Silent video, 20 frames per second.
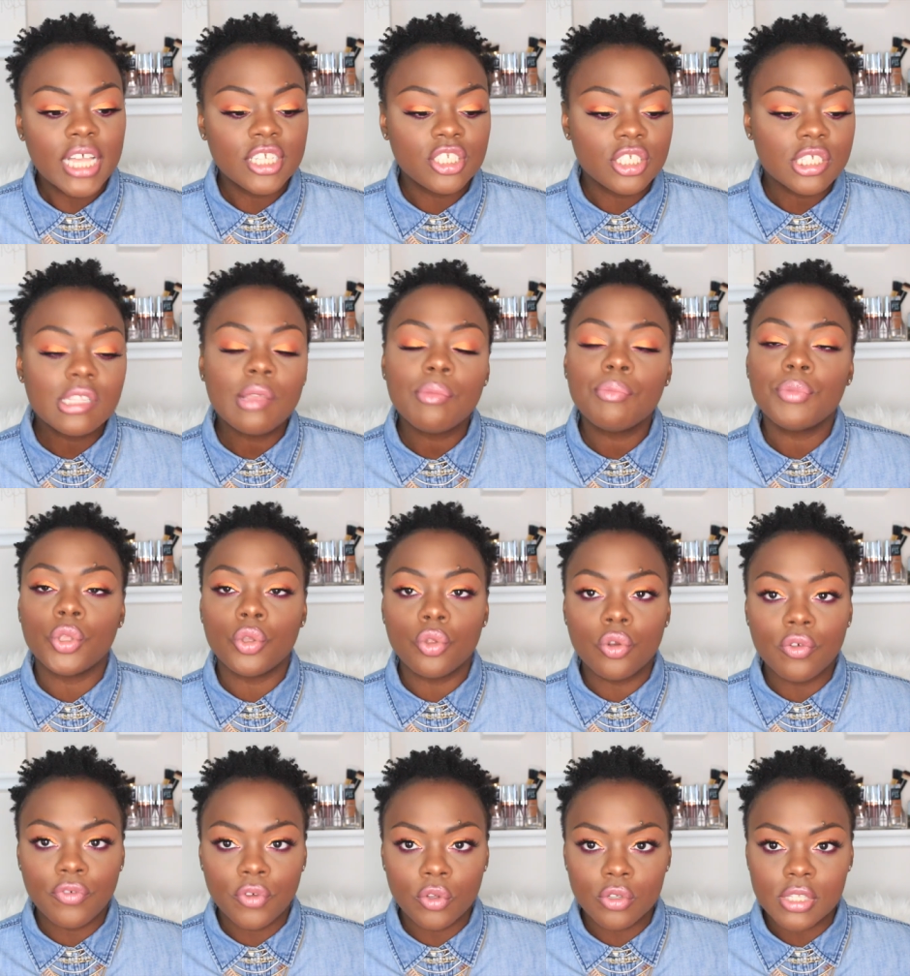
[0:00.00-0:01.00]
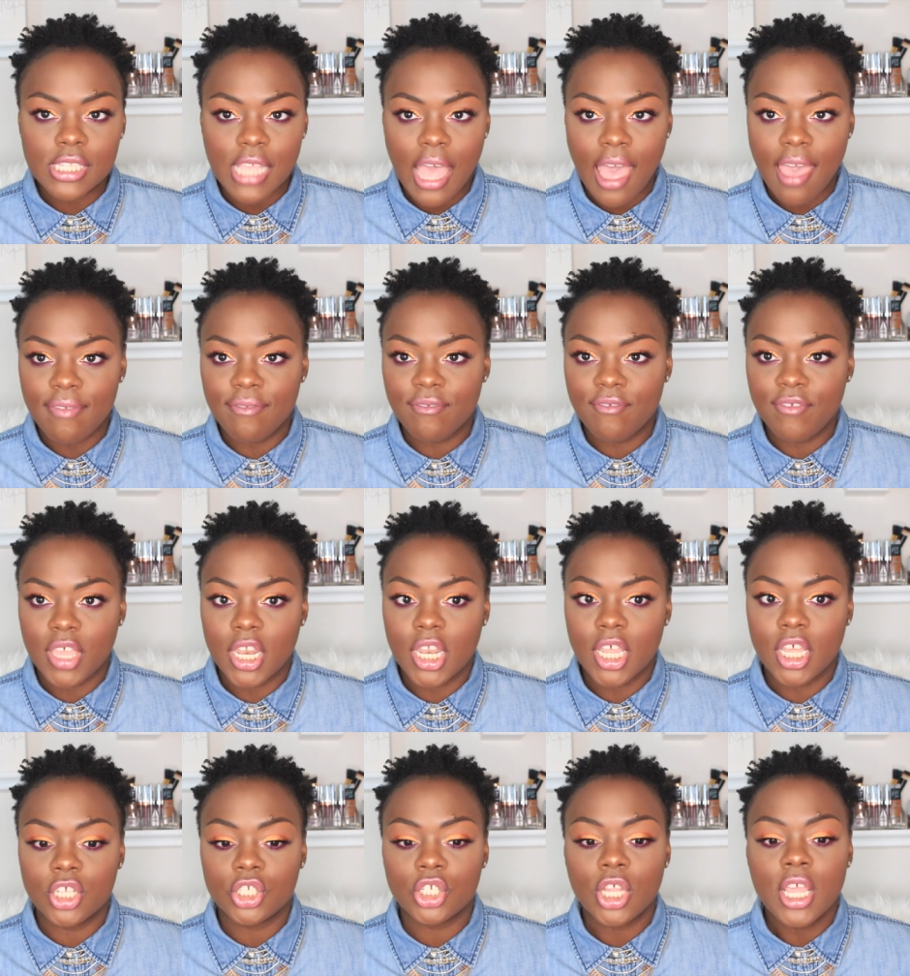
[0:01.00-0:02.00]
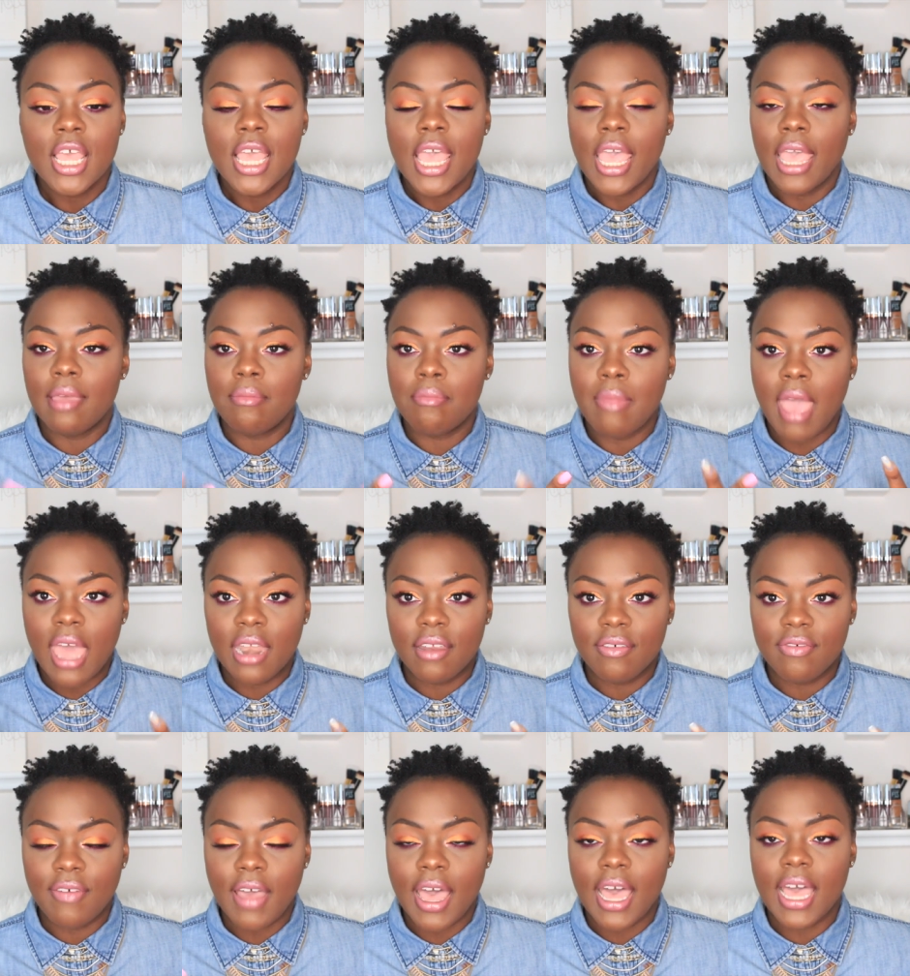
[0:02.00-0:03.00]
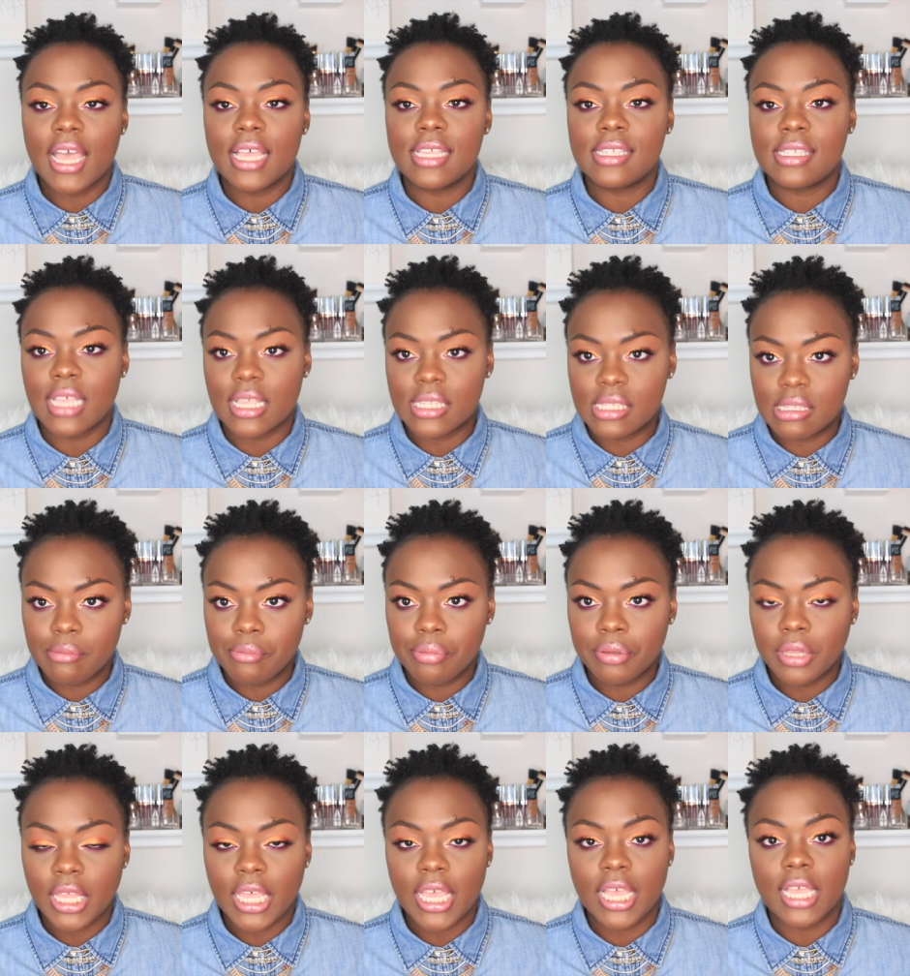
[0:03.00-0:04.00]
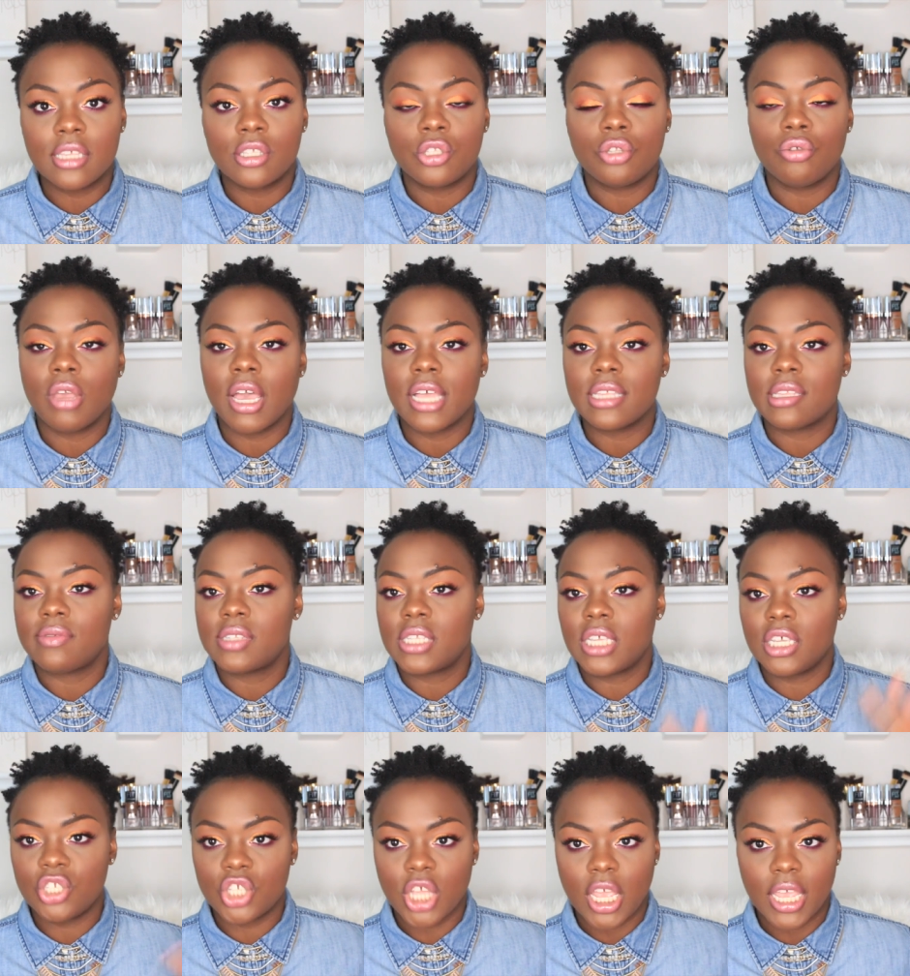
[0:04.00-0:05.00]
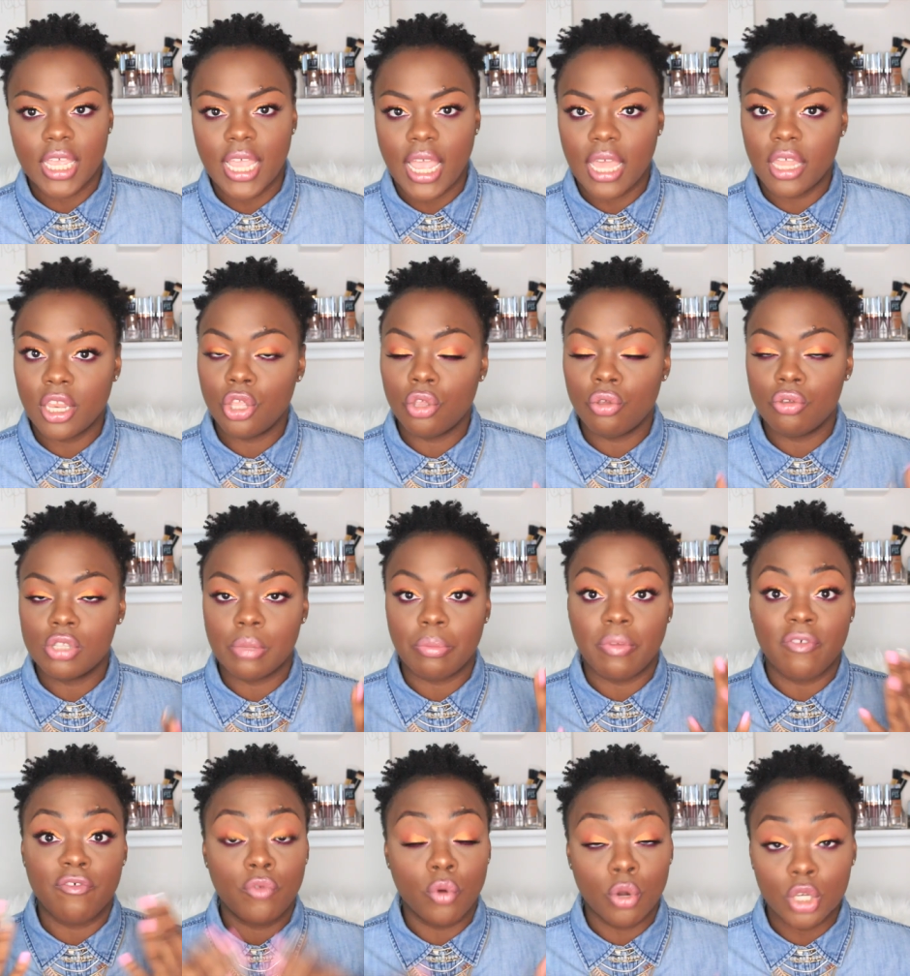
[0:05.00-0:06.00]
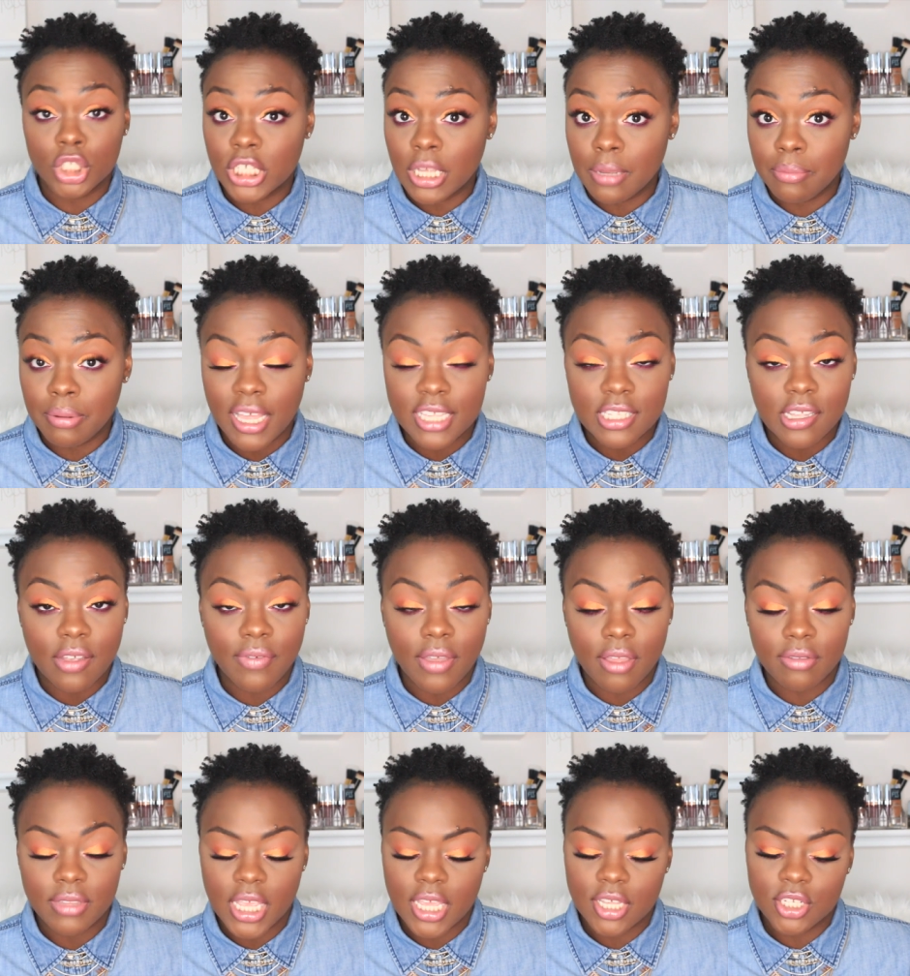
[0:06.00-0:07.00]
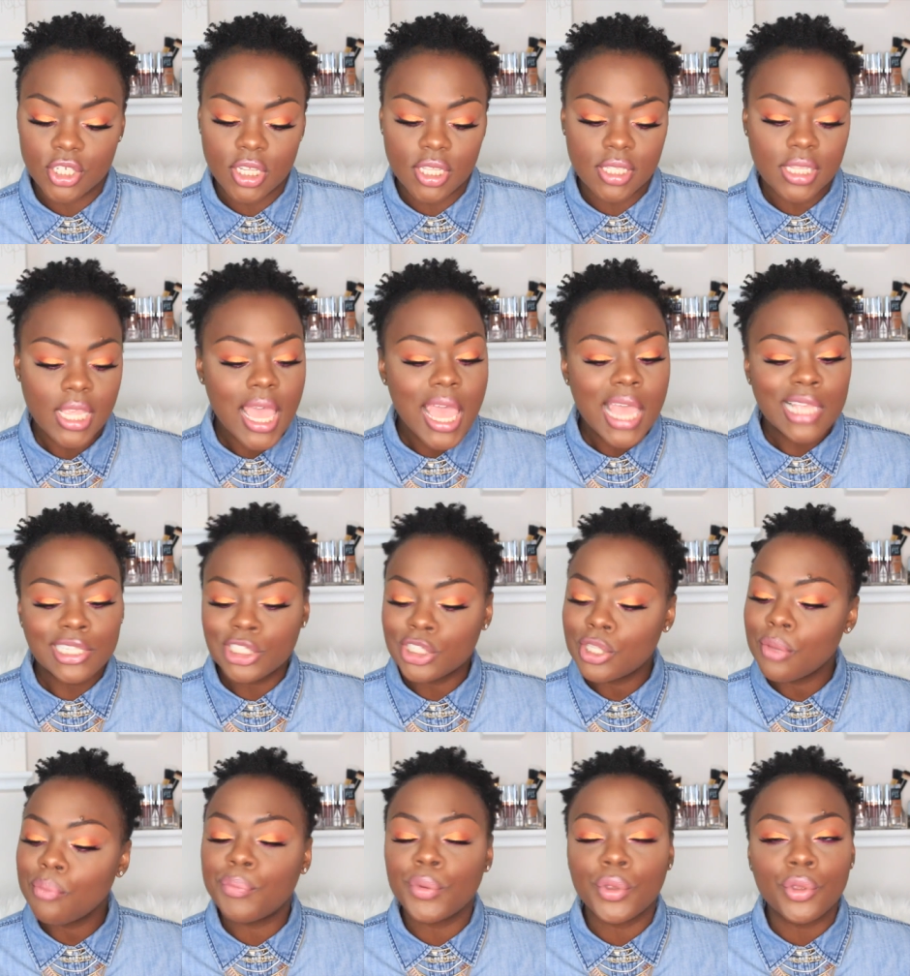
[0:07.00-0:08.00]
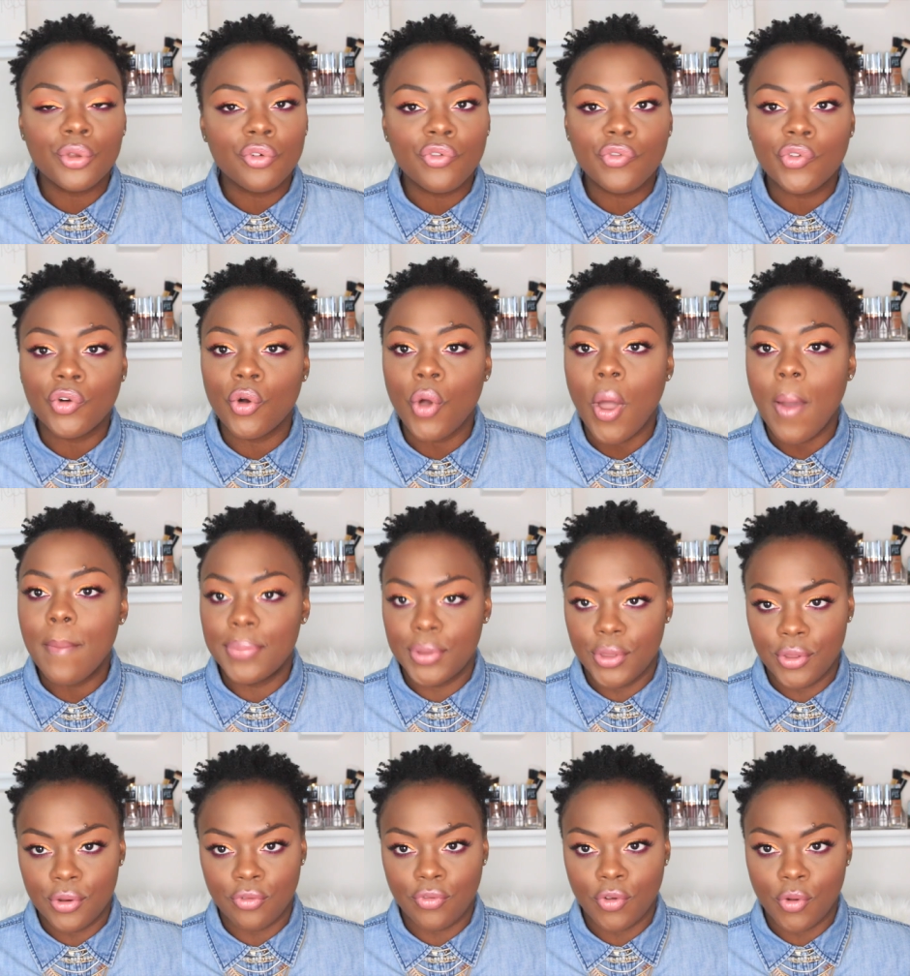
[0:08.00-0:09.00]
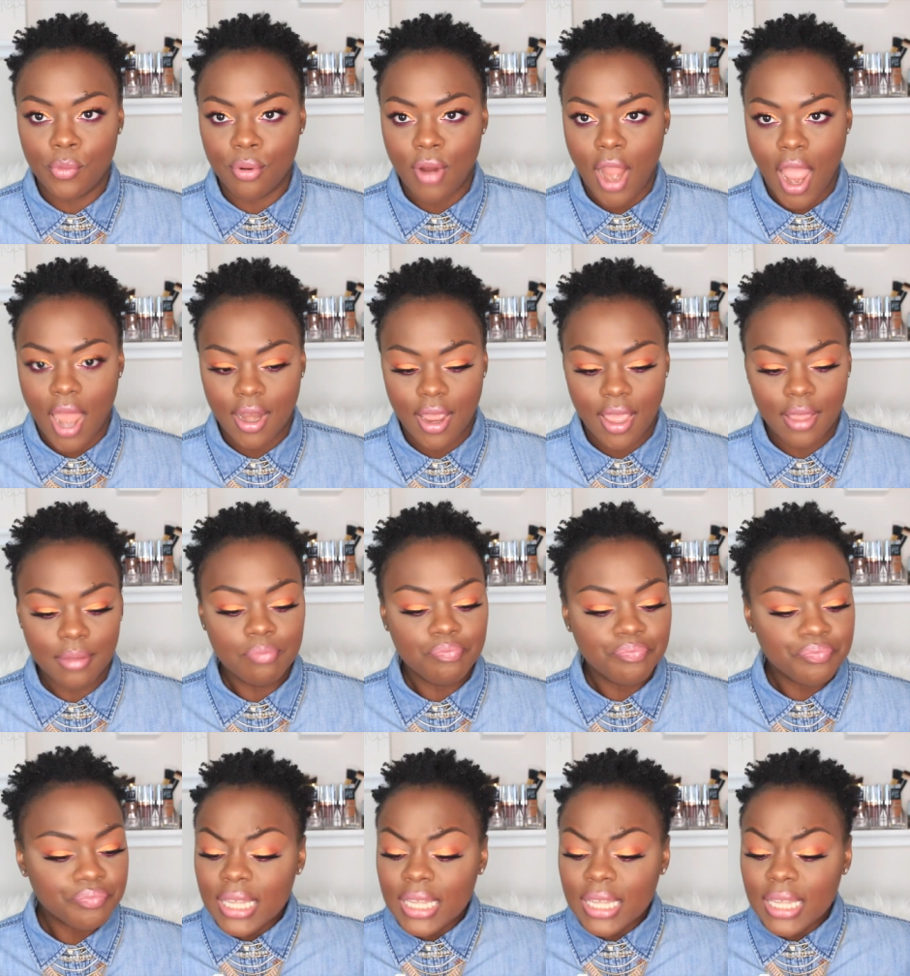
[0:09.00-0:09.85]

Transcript: It's just a beautiful satin finish. It mattifies, sets in place. You guys have seen Jackie Aina use it before she applies her foundations. It's just a beautiful, beautiful product.